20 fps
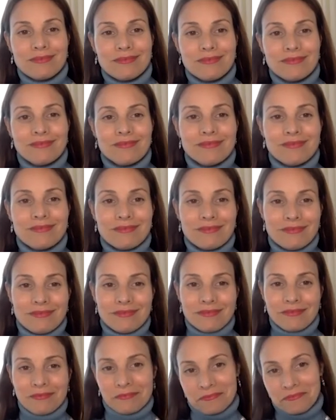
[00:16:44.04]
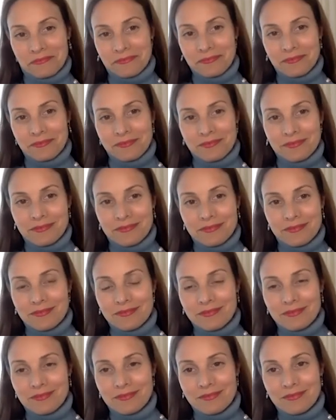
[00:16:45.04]

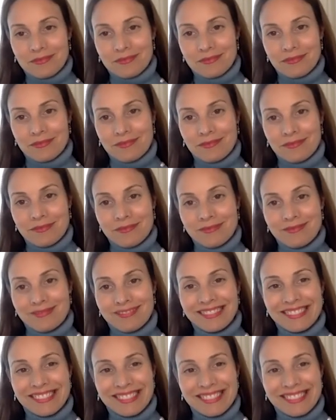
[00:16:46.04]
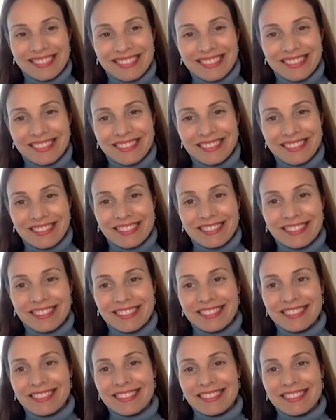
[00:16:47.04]

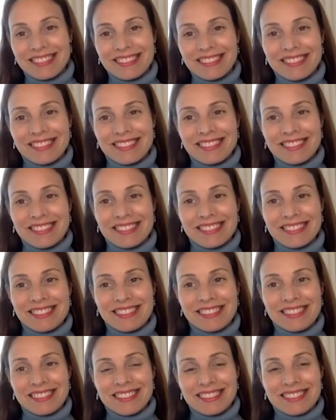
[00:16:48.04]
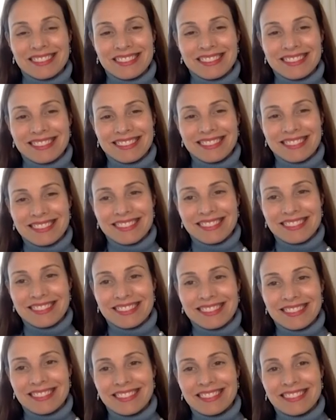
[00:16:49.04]

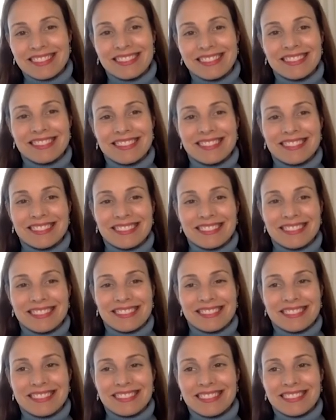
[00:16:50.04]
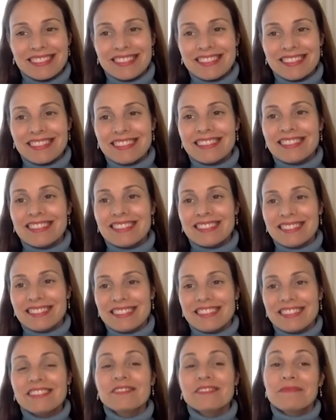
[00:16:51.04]
(not speaking)